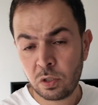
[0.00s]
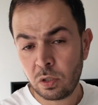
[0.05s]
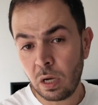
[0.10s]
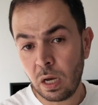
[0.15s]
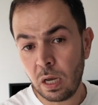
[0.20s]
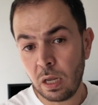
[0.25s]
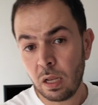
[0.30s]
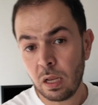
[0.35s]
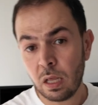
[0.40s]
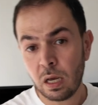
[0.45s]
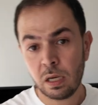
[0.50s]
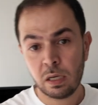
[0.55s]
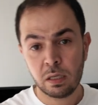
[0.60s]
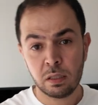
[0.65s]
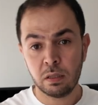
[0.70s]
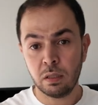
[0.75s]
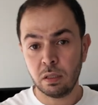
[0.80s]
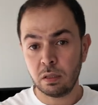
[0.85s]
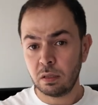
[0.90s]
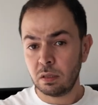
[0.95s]
So I
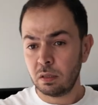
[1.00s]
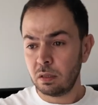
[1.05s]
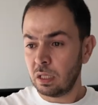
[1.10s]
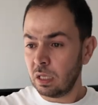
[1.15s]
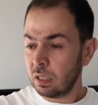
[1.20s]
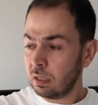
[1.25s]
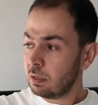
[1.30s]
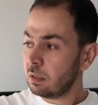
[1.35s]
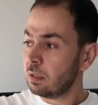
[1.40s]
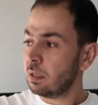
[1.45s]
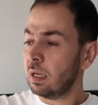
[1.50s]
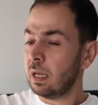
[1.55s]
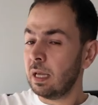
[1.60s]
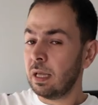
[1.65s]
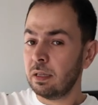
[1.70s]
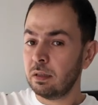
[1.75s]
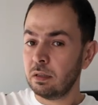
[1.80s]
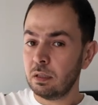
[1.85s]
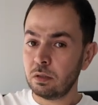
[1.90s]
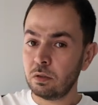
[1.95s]
like the tint
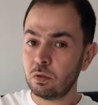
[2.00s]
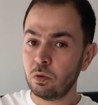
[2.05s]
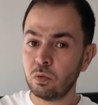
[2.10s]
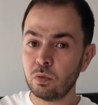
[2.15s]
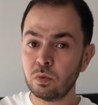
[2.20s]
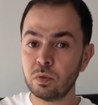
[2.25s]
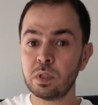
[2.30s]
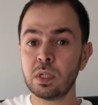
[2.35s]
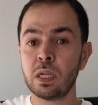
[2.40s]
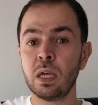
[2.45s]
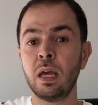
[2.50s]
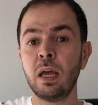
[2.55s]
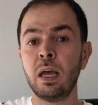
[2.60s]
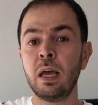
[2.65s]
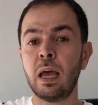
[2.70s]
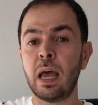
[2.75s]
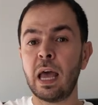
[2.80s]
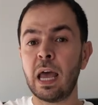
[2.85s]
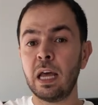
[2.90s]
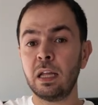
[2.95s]
and the tones
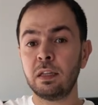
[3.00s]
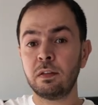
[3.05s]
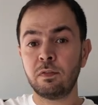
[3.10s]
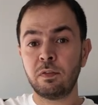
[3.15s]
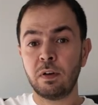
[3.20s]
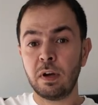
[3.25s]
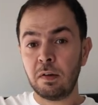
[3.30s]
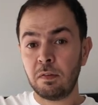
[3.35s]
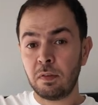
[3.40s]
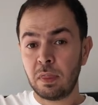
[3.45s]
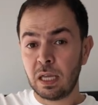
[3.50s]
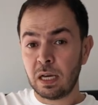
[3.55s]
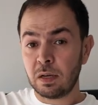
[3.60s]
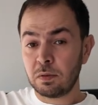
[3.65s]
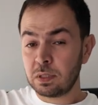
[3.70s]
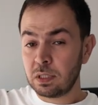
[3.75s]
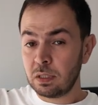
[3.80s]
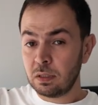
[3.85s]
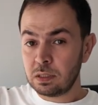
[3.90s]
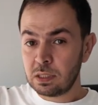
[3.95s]
at
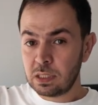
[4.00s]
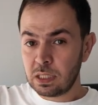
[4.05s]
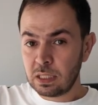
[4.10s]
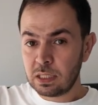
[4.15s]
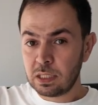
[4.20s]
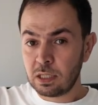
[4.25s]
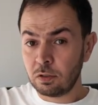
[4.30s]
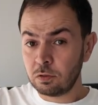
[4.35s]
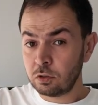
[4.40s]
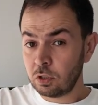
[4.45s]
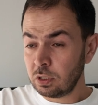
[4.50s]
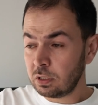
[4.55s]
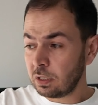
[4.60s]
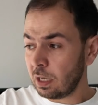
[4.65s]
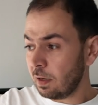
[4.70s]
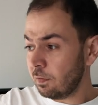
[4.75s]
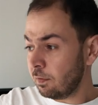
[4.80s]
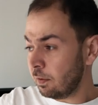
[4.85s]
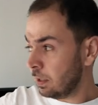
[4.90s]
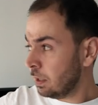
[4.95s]
5600
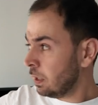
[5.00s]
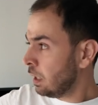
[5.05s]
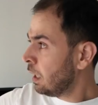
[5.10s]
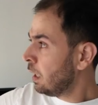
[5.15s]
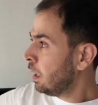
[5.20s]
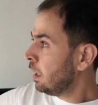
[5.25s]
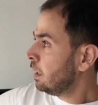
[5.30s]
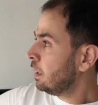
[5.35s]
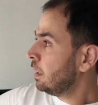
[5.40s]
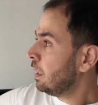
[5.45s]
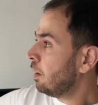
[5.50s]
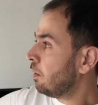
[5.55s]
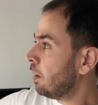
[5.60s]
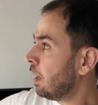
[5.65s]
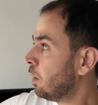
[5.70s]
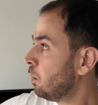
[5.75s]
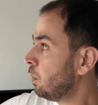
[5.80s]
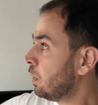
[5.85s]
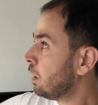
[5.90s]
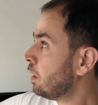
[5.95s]
Kelvin. Now
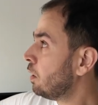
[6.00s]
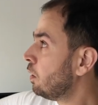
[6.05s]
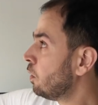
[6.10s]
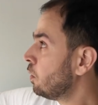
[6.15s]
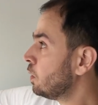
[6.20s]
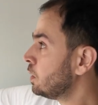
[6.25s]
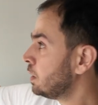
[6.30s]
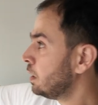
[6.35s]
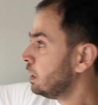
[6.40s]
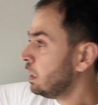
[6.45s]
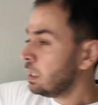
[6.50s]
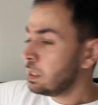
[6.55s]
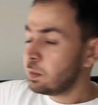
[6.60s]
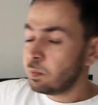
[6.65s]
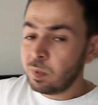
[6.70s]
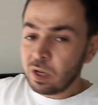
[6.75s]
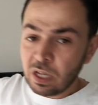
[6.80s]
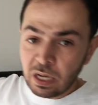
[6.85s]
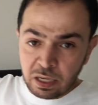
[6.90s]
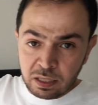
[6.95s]
I will close these
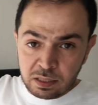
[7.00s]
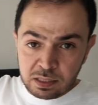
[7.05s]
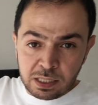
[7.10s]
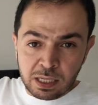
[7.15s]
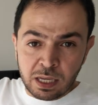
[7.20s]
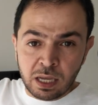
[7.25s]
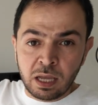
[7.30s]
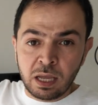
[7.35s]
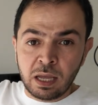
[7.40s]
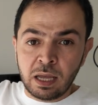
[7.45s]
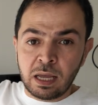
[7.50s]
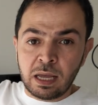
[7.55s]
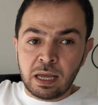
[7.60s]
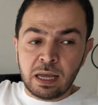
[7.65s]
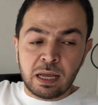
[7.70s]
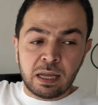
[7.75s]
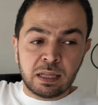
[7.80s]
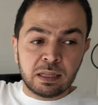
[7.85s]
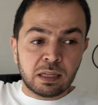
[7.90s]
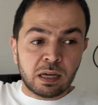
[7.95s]
blinds
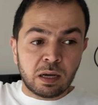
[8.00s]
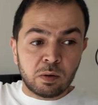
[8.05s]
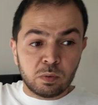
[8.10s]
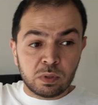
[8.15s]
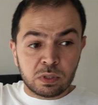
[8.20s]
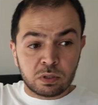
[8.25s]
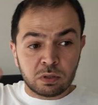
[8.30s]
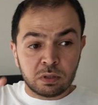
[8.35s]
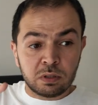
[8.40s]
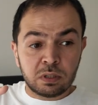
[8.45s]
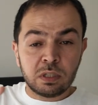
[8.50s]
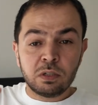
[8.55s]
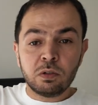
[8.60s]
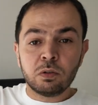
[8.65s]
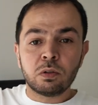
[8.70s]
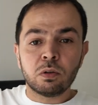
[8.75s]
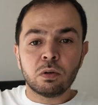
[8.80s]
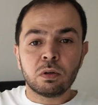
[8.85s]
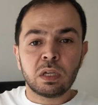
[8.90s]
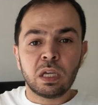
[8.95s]
and I will
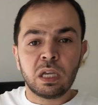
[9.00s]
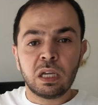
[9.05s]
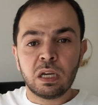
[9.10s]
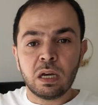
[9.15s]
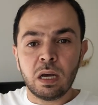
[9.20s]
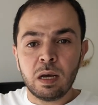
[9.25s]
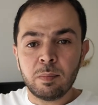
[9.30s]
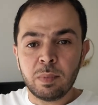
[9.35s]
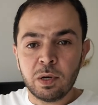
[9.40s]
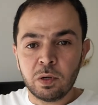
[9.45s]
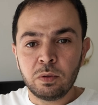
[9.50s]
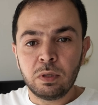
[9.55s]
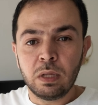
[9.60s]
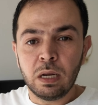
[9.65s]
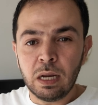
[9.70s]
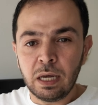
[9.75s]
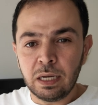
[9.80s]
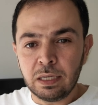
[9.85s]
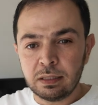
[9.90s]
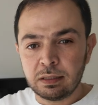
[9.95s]
continue talking about
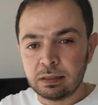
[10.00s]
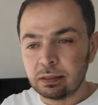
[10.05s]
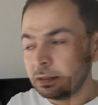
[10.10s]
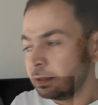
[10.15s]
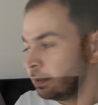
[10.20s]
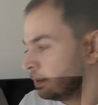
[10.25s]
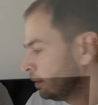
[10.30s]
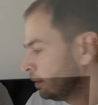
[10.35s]
the light.